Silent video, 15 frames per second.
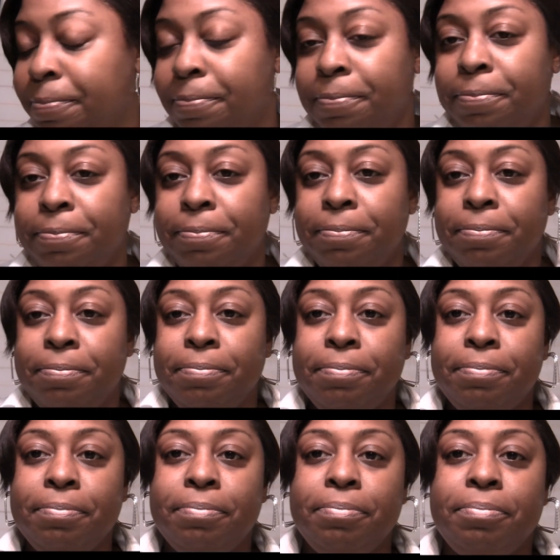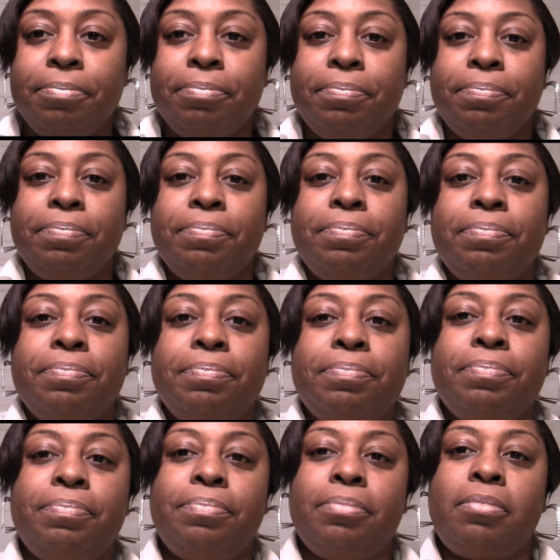
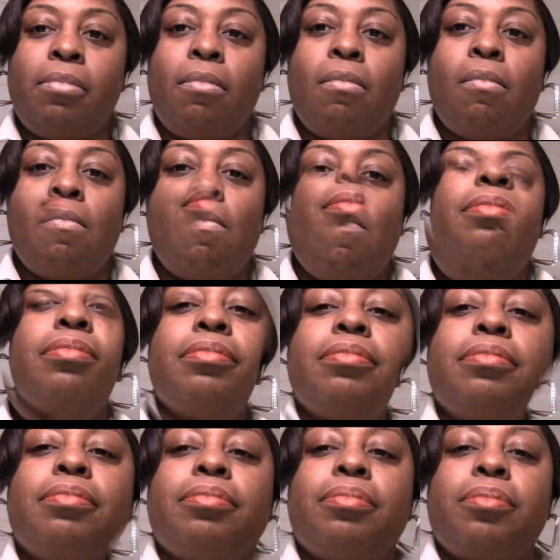(no one is talking)